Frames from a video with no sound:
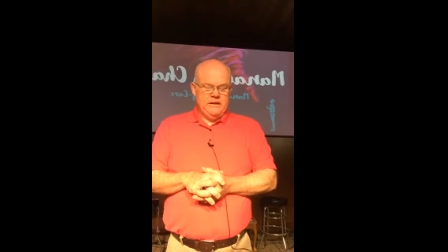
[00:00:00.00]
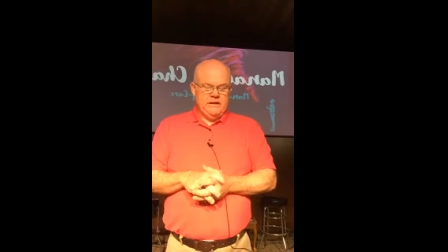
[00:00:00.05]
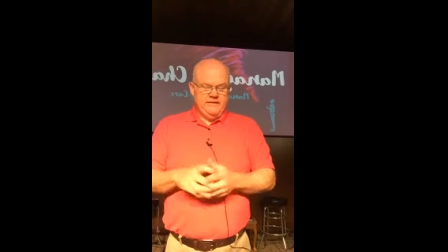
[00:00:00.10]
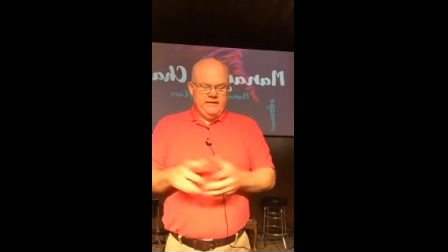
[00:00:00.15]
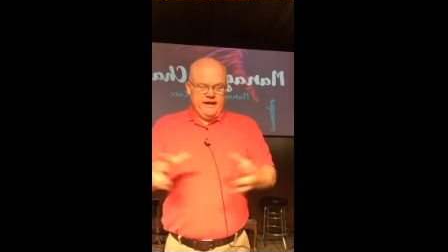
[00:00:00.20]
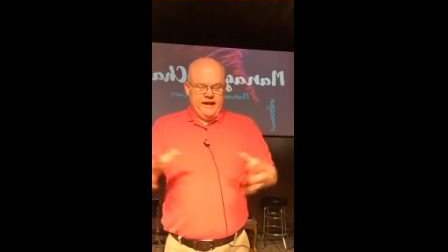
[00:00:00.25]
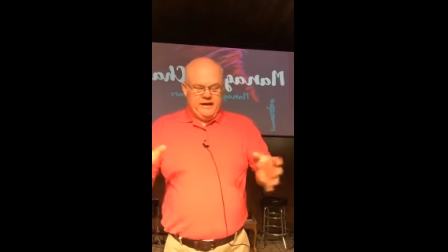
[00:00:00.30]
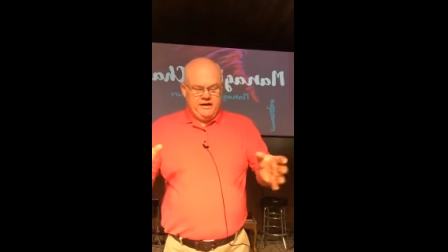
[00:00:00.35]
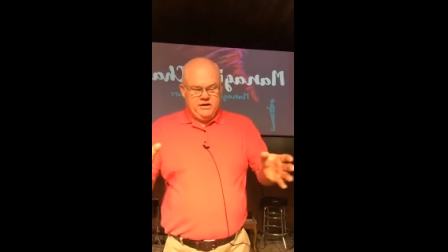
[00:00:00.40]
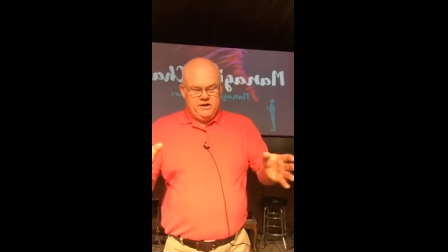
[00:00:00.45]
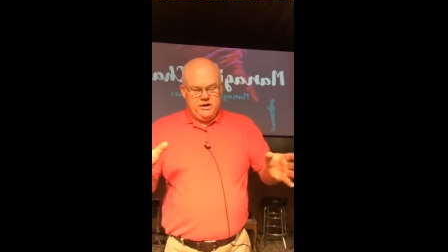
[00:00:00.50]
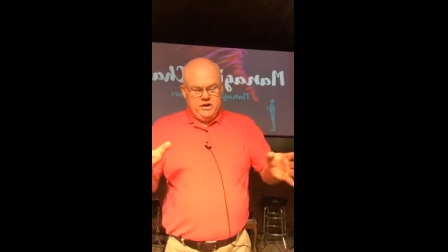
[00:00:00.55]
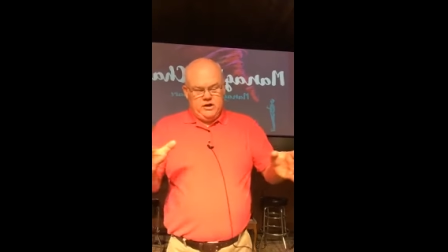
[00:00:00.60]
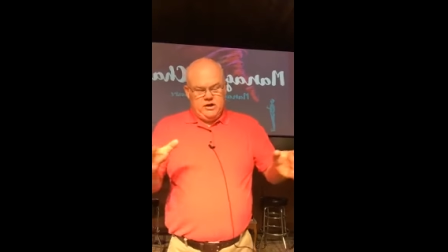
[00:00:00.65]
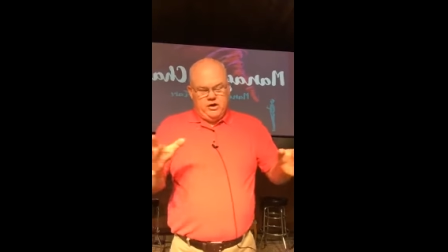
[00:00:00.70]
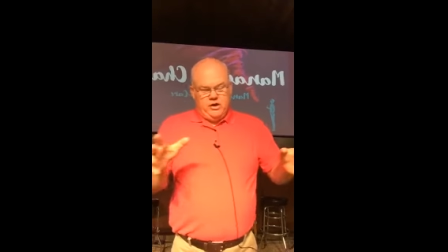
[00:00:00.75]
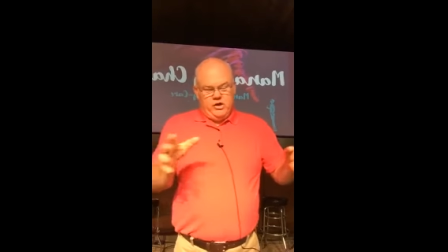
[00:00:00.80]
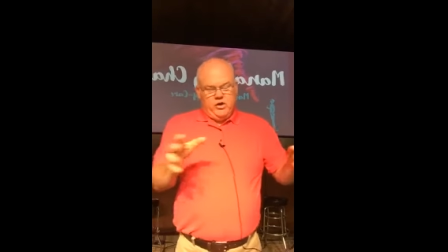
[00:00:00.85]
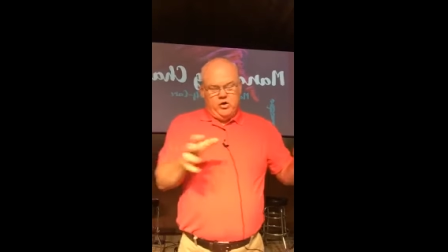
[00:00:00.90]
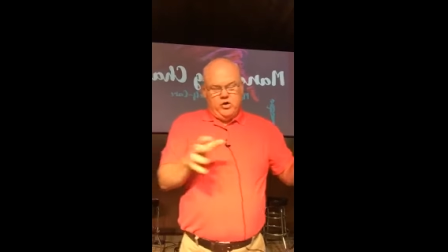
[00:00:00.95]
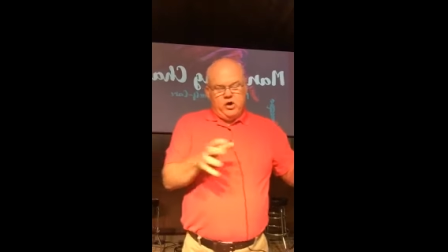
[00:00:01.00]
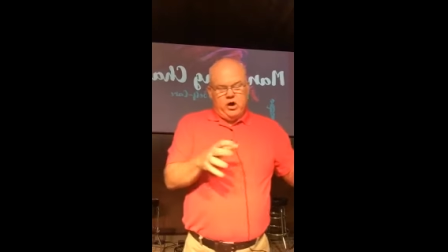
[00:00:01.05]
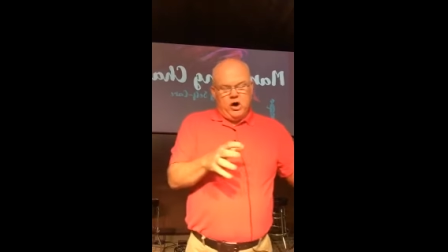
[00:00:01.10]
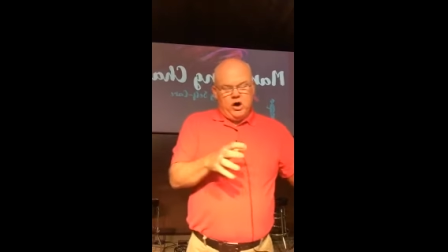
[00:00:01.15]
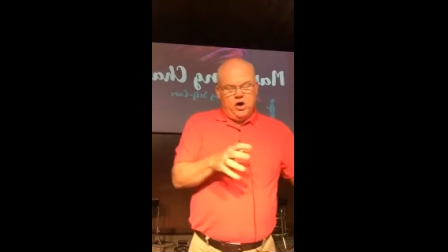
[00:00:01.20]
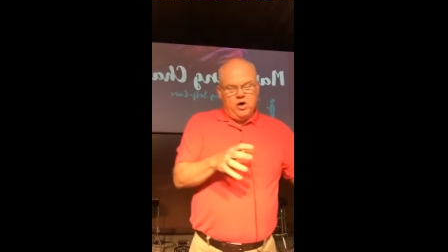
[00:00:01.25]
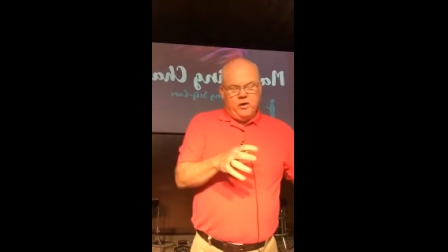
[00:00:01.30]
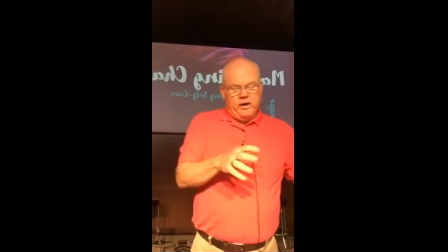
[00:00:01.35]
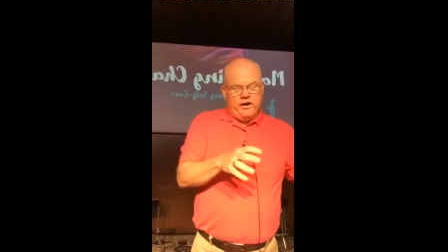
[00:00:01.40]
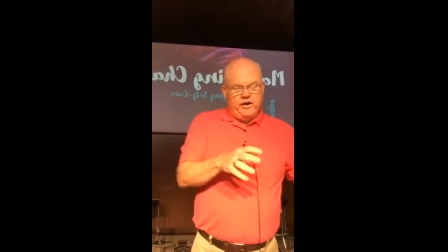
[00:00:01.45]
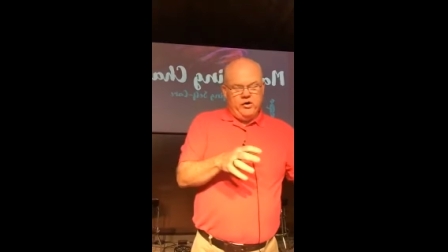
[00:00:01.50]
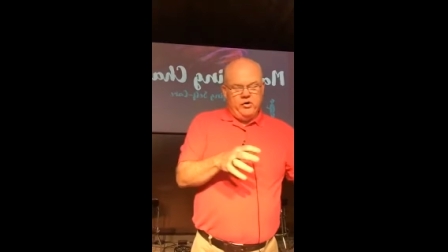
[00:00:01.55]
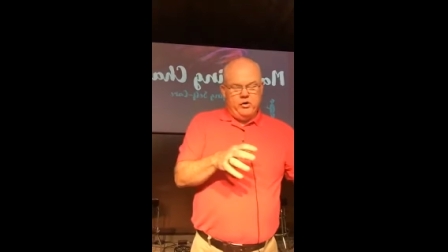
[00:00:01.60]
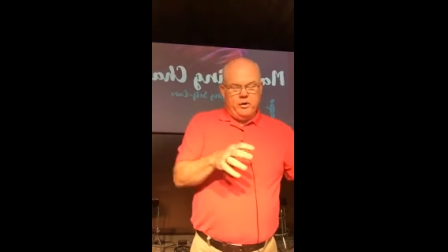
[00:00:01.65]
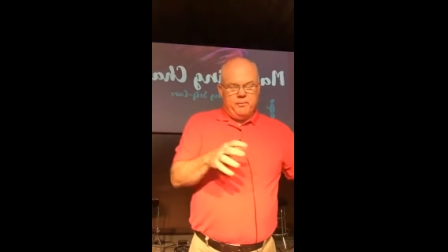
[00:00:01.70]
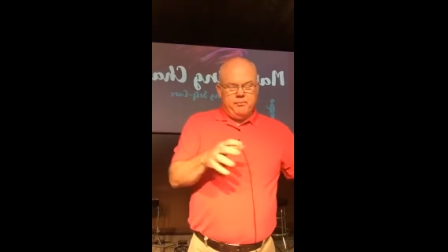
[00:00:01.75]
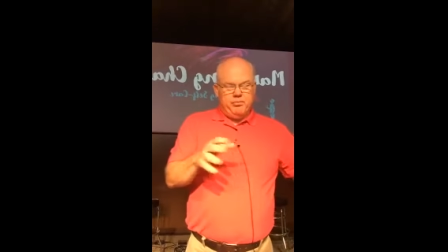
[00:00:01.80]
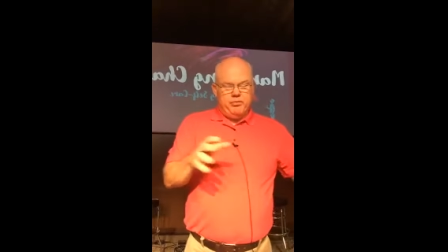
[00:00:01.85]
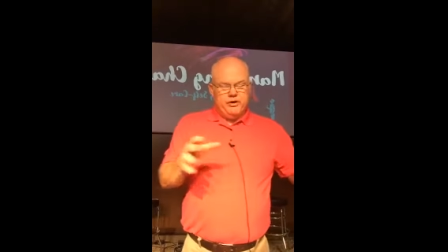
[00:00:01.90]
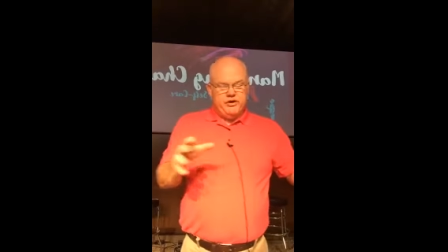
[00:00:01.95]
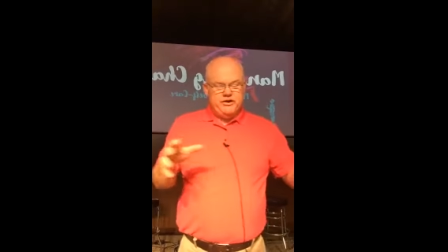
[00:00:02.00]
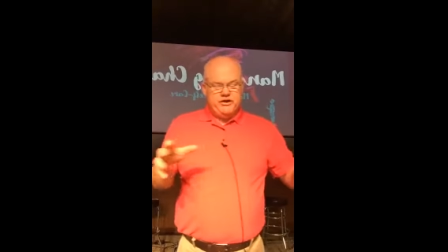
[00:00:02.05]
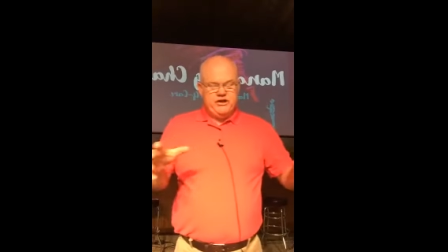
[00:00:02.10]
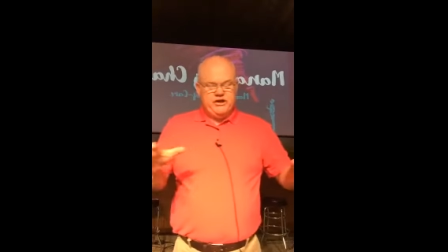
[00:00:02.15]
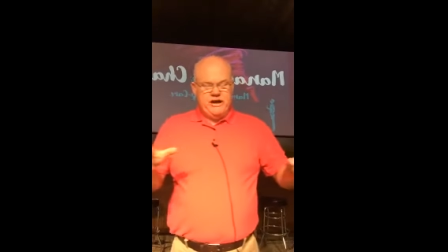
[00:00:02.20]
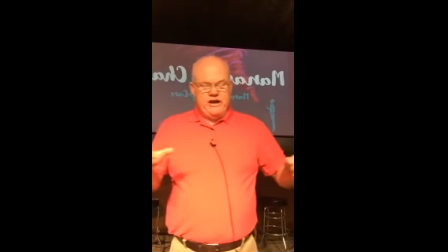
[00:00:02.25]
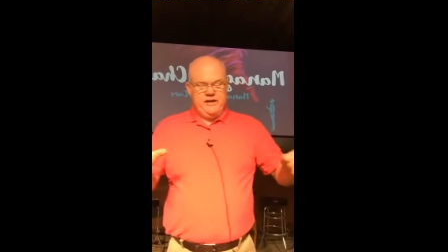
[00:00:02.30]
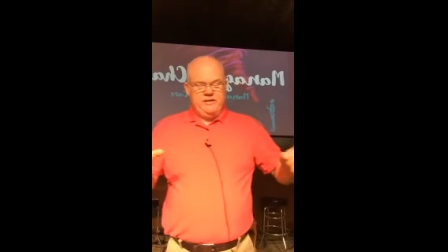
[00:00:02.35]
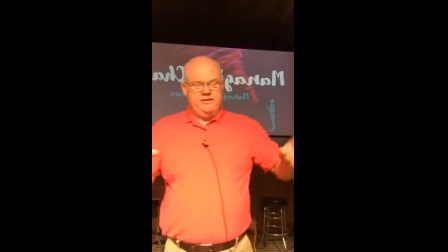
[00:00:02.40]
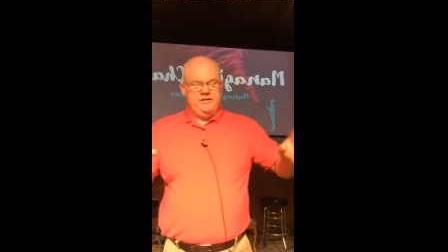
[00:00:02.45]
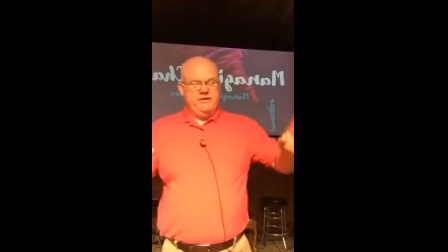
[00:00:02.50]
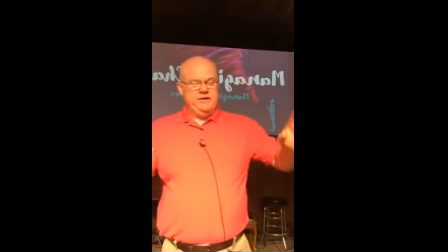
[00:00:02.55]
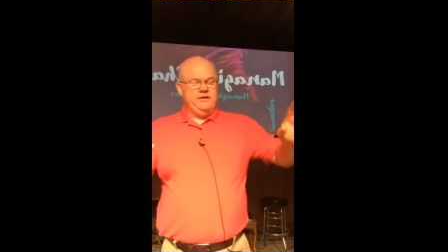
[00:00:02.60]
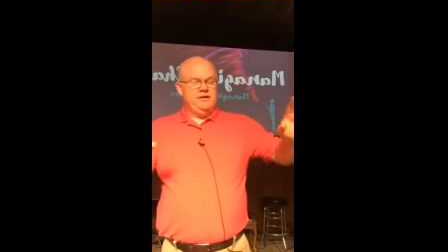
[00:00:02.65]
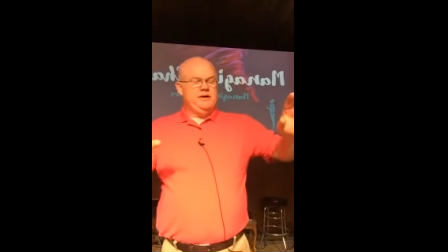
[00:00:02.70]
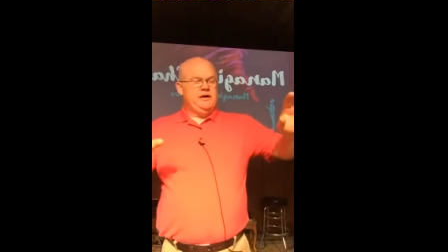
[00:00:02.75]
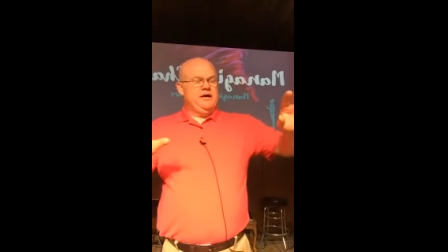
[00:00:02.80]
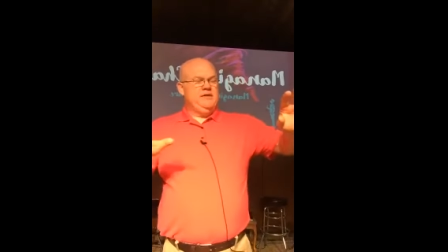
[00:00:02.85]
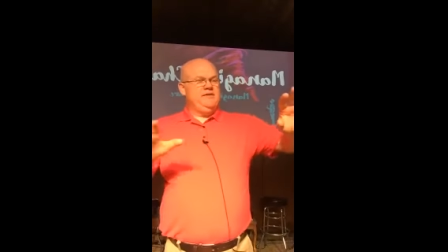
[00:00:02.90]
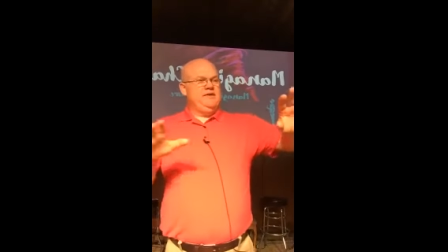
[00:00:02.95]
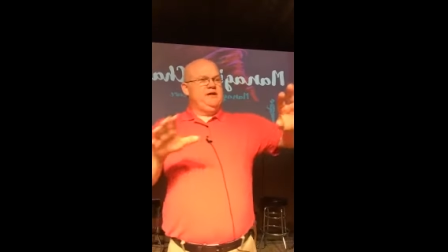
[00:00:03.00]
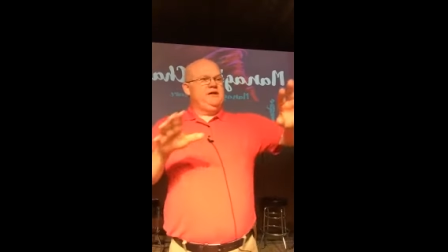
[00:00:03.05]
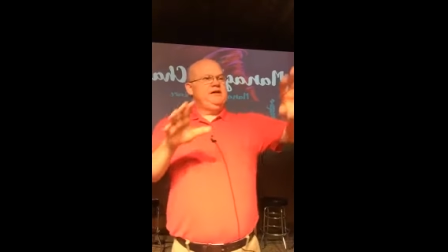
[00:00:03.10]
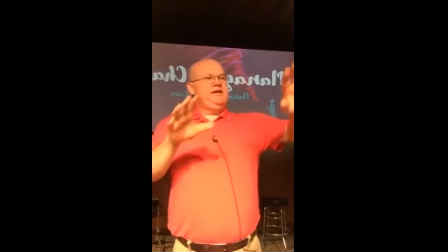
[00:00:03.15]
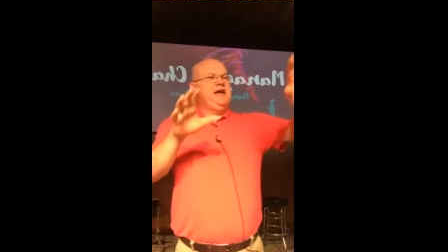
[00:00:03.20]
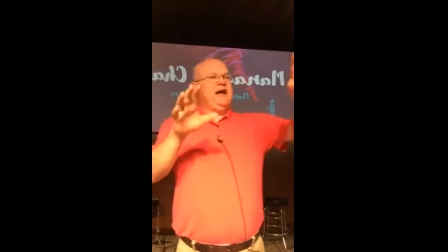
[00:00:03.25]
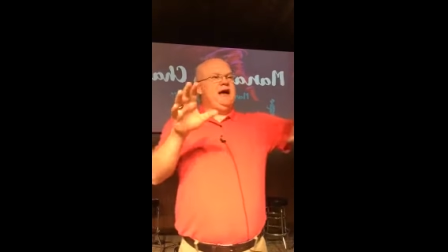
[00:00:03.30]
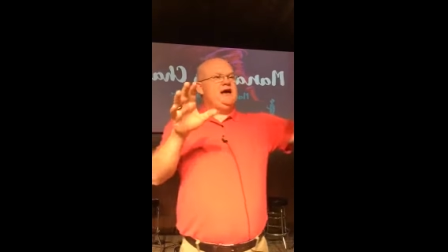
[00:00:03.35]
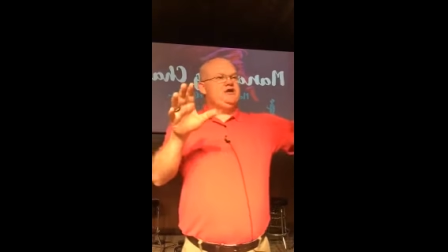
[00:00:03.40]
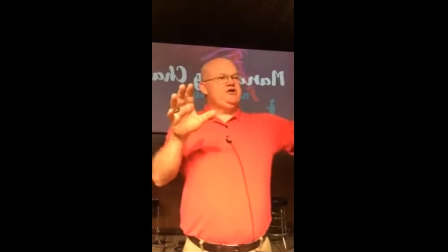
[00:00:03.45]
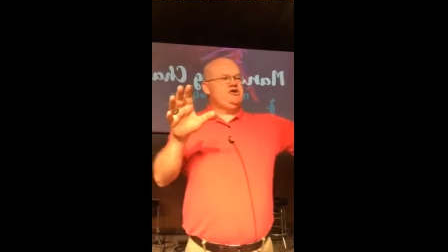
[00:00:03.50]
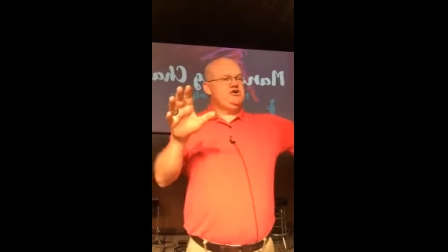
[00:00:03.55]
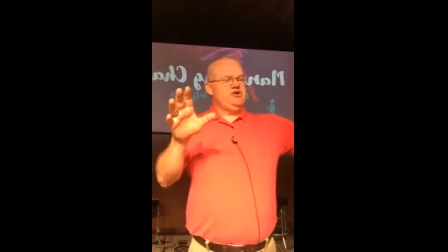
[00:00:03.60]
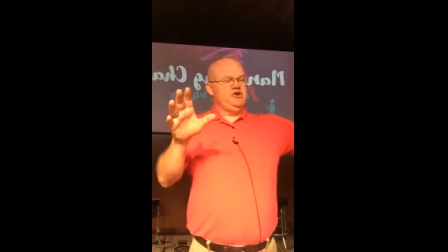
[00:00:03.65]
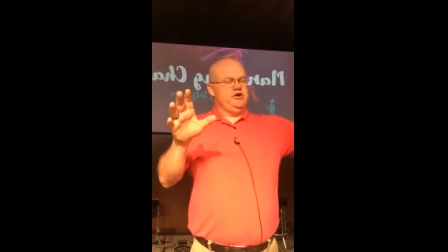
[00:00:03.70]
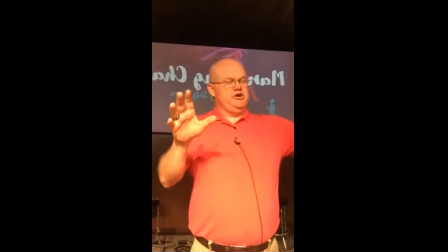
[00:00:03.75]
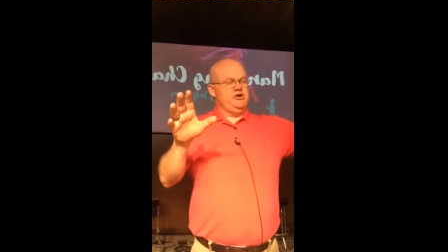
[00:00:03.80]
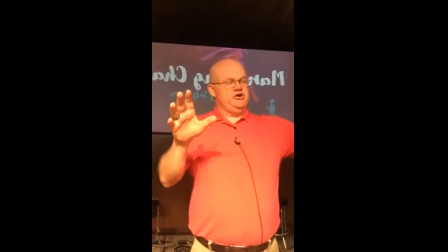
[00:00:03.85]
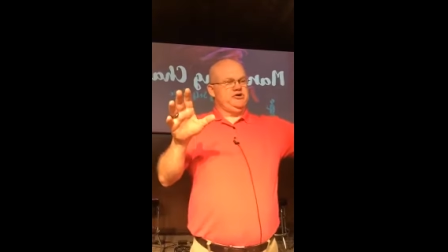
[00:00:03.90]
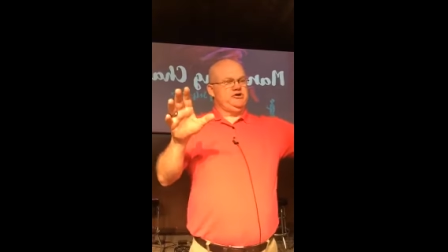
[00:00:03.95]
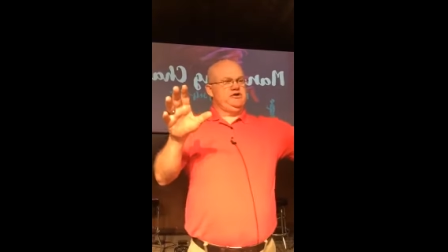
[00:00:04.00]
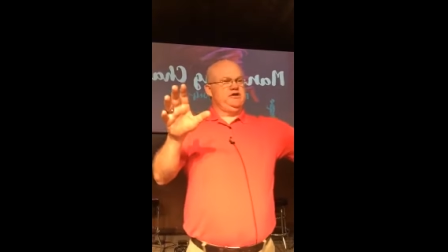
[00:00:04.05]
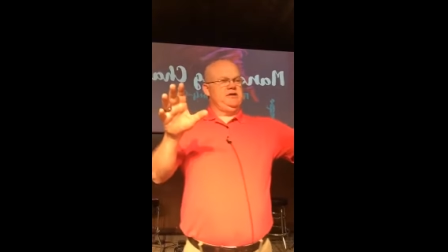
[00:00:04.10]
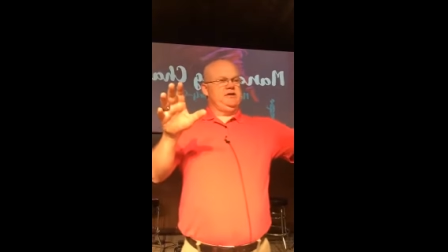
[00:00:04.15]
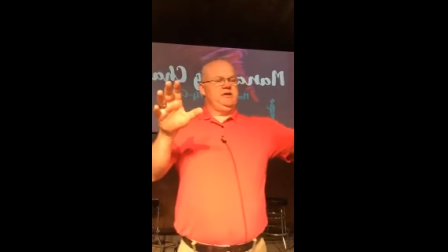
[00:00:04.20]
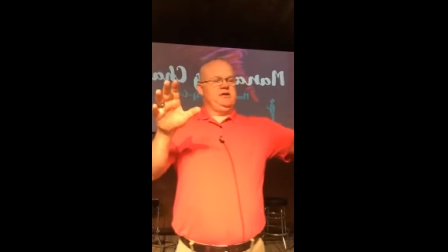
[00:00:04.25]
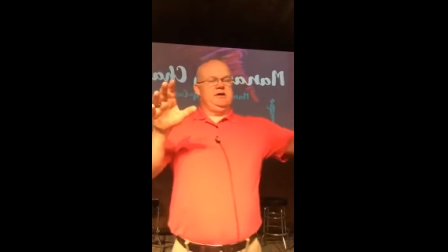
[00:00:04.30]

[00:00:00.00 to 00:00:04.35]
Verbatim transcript: that you go and you appreciate the the textures and